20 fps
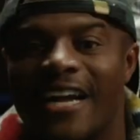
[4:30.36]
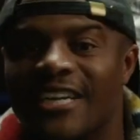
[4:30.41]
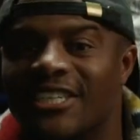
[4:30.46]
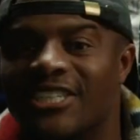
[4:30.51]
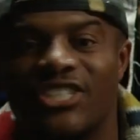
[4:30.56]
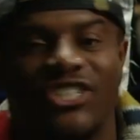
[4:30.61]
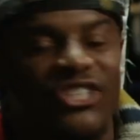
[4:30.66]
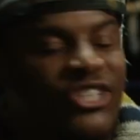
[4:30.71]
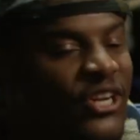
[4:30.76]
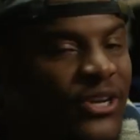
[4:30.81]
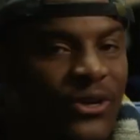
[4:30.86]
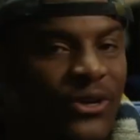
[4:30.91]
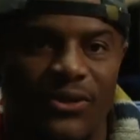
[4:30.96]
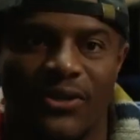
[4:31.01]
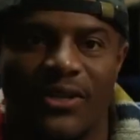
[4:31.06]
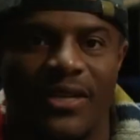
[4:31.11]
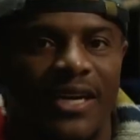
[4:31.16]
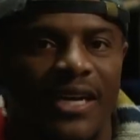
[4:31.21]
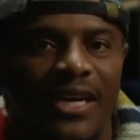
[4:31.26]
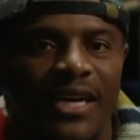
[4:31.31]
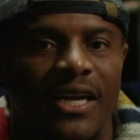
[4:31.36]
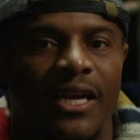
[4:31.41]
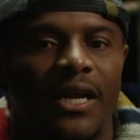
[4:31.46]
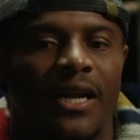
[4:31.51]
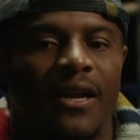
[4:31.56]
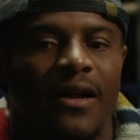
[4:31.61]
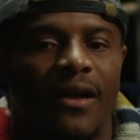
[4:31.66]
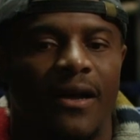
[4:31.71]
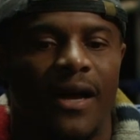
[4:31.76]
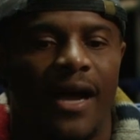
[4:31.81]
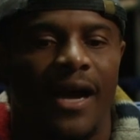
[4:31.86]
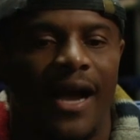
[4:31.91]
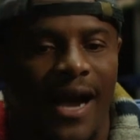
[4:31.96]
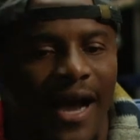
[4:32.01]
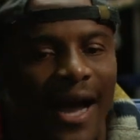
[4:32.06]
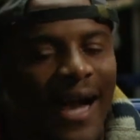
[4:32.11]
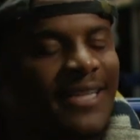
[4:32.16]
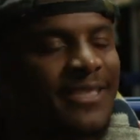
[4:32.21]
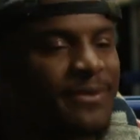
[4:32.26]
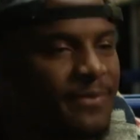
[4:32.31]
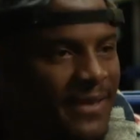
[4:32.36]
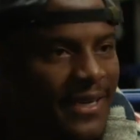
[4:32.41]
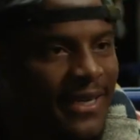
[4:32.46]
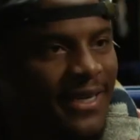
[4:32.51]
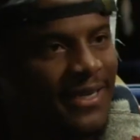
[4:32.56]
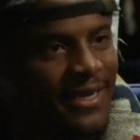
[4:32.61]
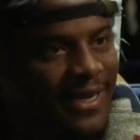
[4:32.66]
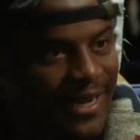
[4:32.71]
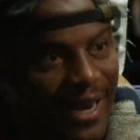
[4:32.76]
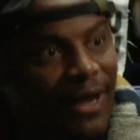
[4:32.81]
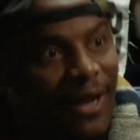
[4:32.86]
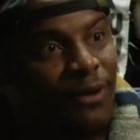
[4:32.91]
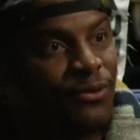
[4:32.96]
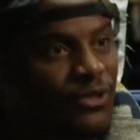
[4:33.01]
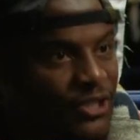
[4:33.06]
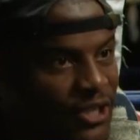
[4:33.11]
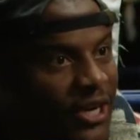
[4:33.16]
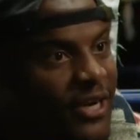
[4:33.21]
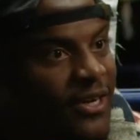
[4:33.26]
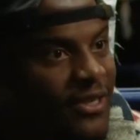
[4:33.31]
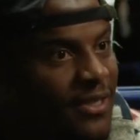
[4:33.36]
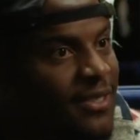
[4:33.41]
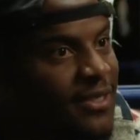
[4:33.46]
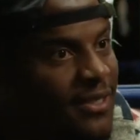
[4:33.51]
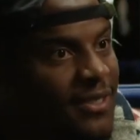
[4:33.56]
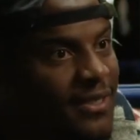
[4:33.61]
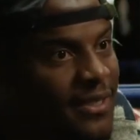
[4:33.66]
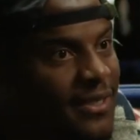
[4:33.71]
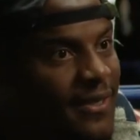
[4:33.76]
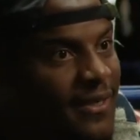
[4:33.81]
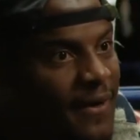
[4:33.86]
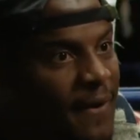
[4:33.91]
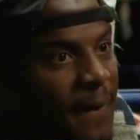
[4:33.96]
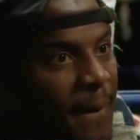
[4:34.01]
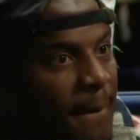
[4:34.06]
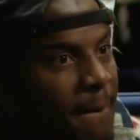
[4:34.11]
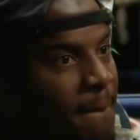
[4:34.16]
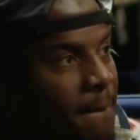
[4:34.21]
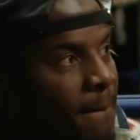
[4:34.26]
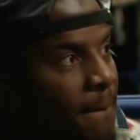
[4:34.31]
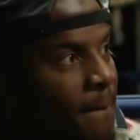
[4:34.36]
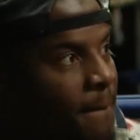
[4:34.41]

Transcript: And still, I had to be here, and I was here. But check it out. There's so